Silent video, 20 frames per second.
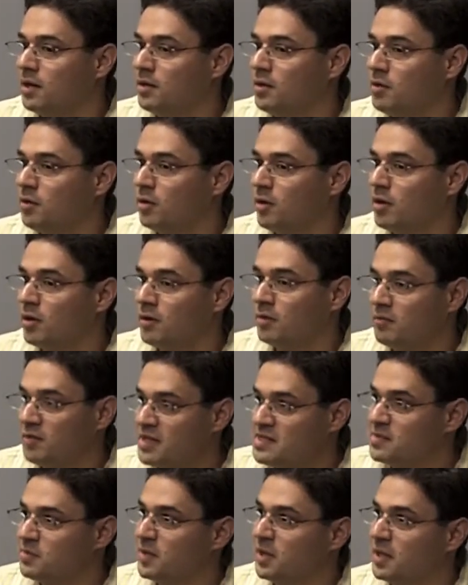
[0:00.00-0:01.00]
nor
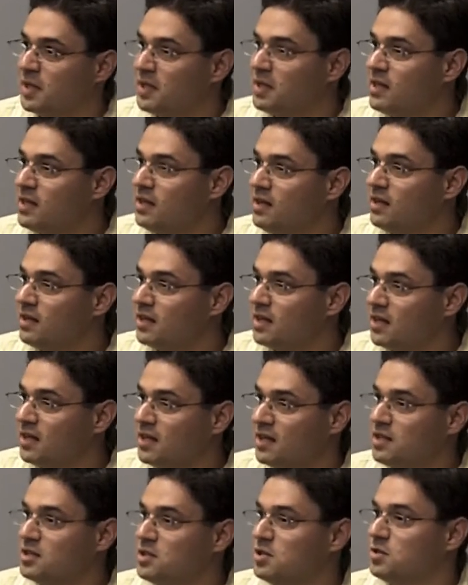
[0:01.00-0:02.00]
visibility
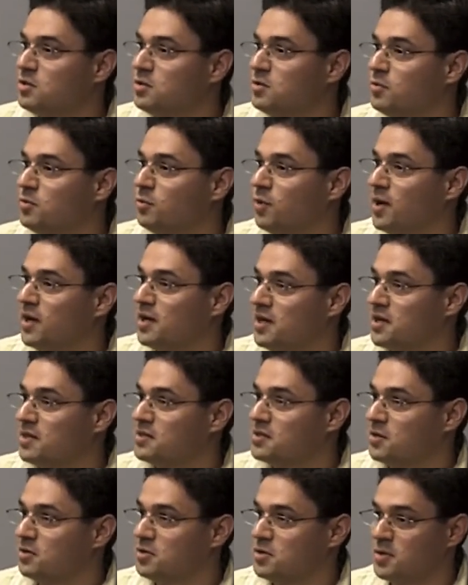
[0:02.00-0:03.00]
into what it
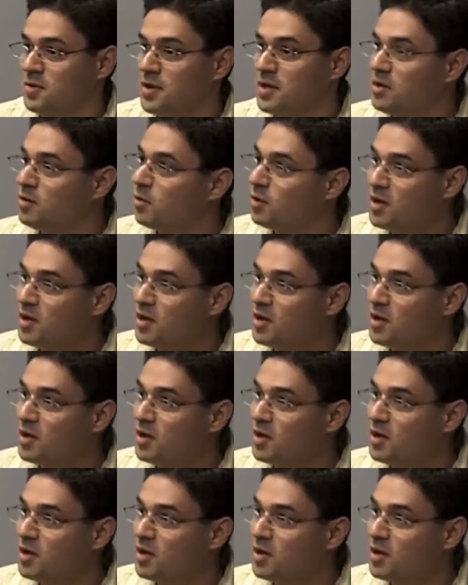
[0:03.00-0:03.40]
is they're doing,